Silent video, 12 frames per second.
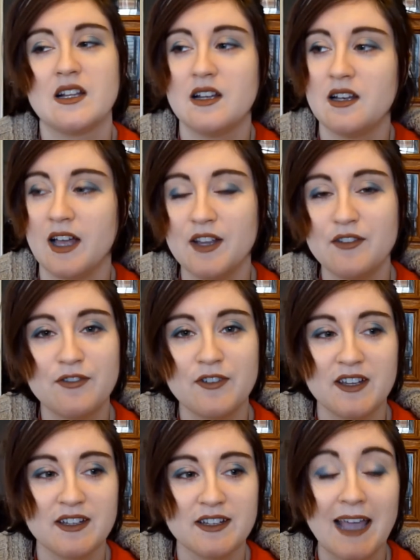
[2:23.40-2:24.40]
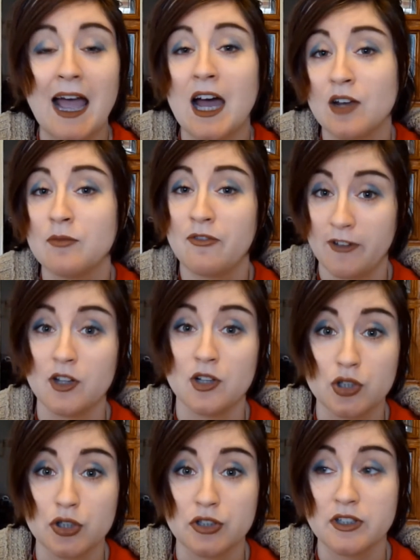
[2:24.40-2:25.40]
life can feel
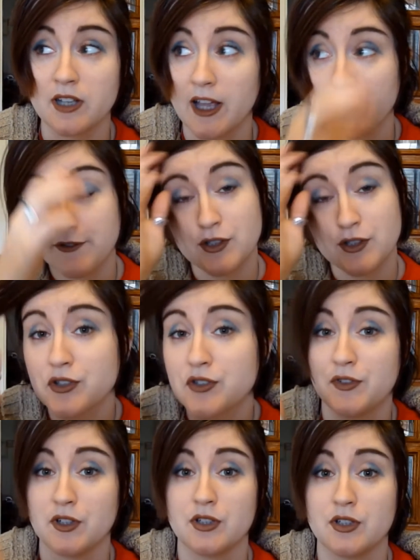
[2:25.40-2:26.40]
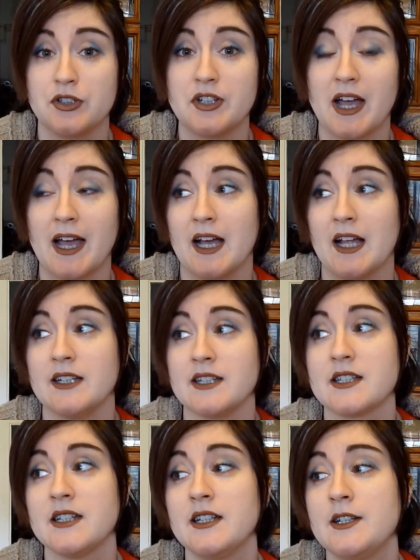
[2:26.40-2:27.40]
good, life does feel good, and
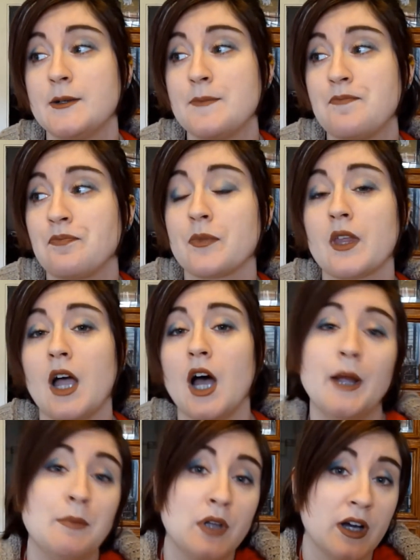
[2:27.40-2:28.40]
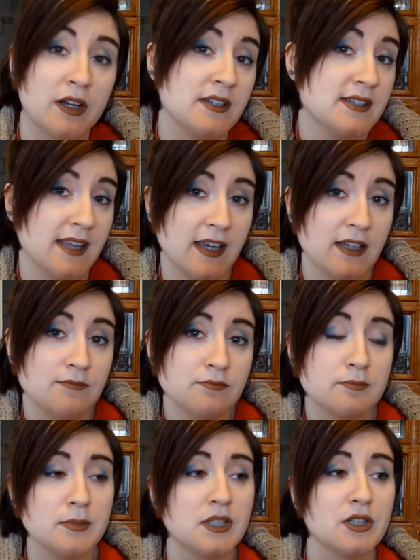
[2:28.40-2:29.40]
I'm not insane
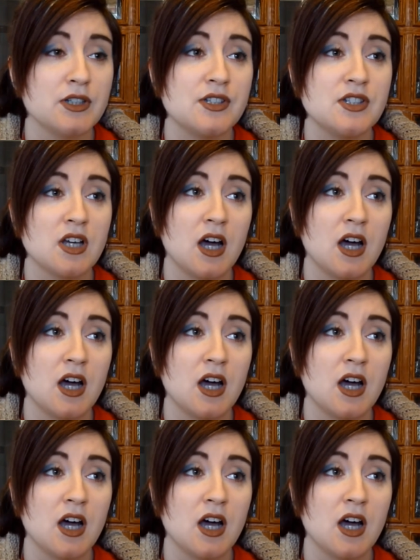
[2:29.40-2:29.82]
because